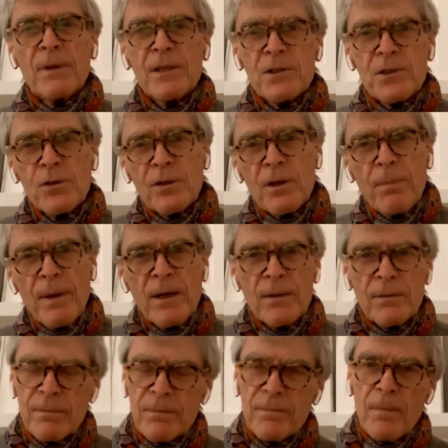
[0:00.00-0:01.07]
But it took
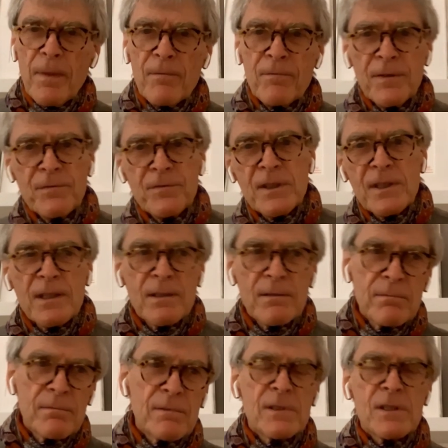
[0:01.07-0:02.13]
about
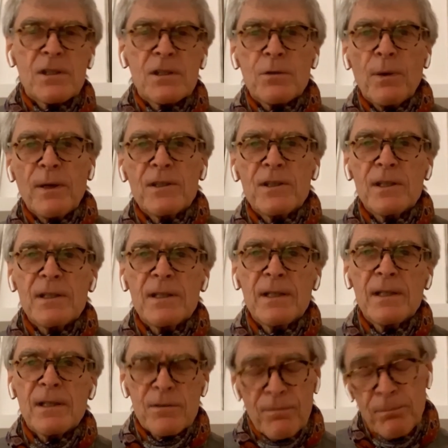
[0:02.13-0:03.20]
15
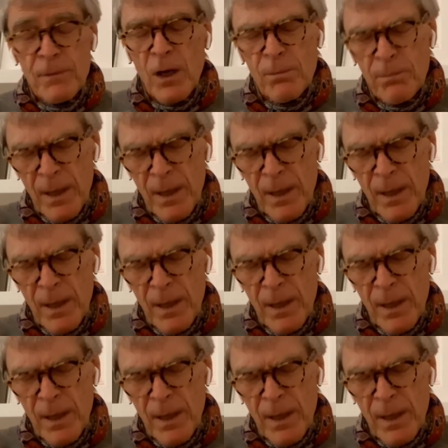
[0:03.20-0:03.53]
years